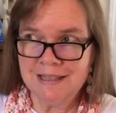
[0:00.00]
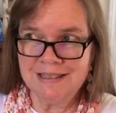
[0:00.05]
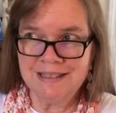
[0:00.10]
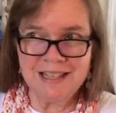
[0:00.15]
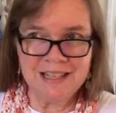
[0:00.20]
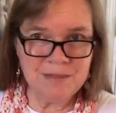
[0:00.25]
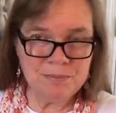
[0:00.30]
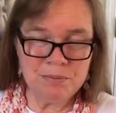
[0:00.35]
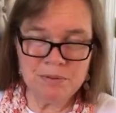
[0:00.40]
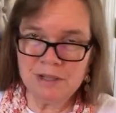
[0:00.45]

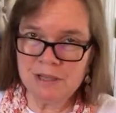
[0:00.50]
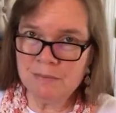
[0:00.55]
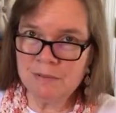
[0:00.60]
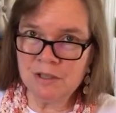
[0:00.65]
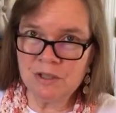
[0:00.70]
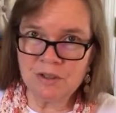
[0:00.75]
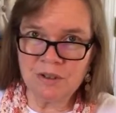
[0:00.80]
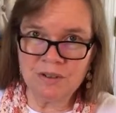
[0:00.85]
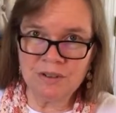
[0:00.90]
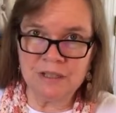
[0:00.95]
That's pretty
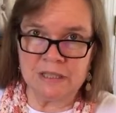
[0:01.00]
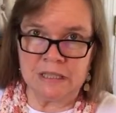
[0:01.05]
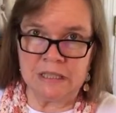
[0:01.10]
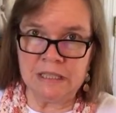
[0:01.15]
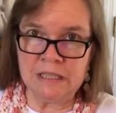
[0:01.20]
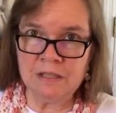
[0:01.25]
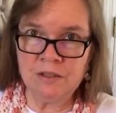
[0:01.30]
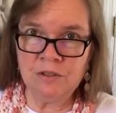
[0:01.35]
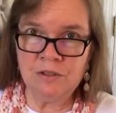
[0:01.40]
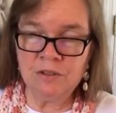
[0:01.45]
much all you
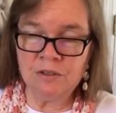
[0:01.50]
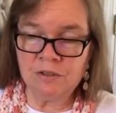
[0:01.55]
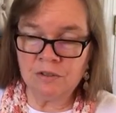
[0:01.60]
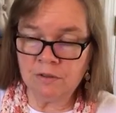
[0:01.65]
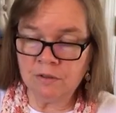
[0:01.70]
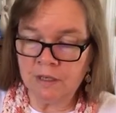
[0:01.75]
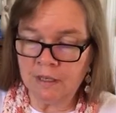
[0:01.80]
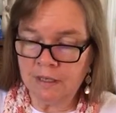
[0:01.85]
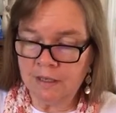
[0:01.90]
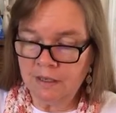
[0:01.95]
need to do.